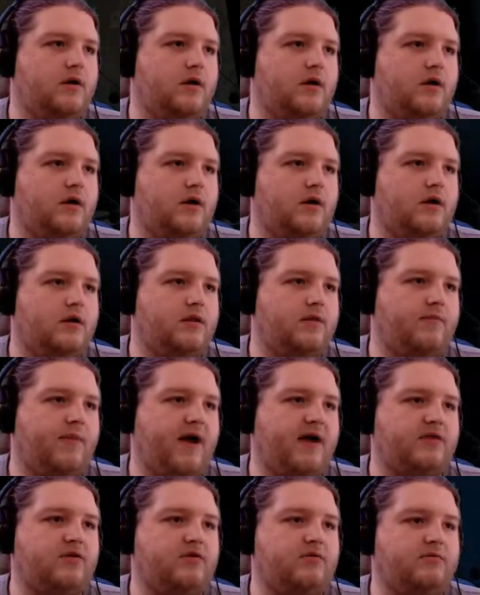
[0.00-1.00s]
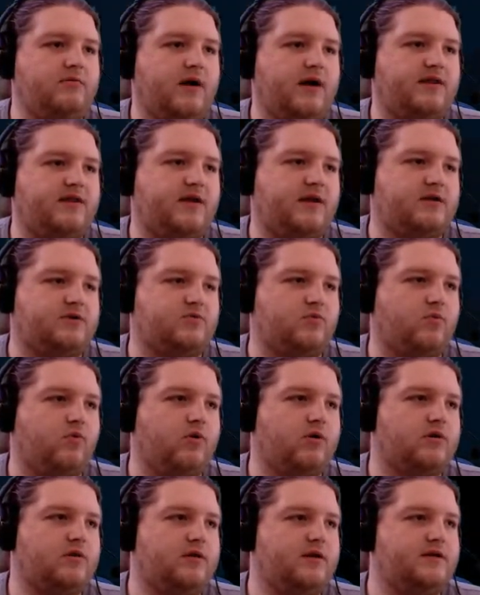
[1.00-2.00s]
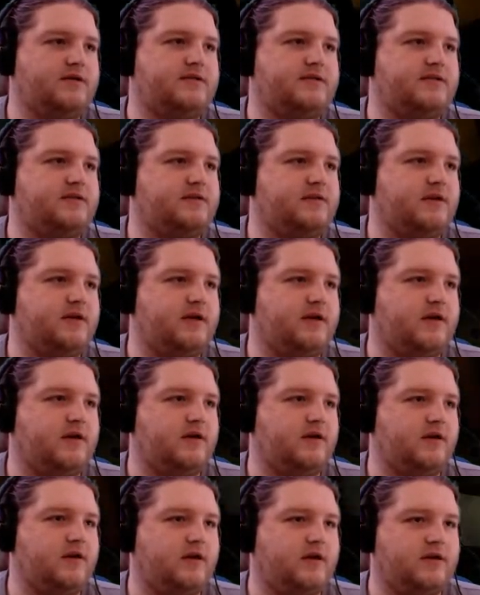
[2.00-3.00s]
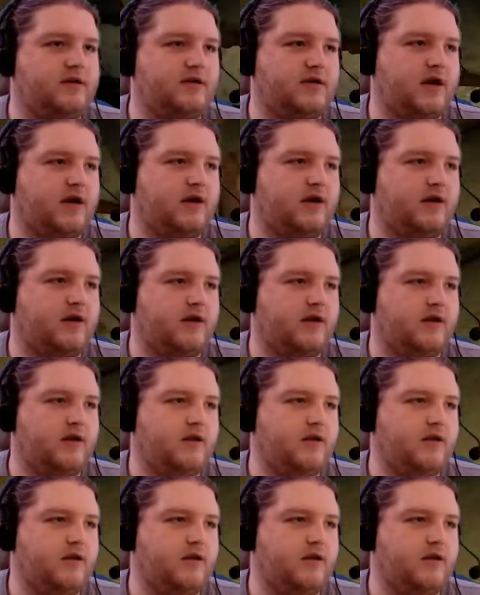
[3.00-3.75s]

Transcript: Uh, the bathroom, I think, is worthless in entirety.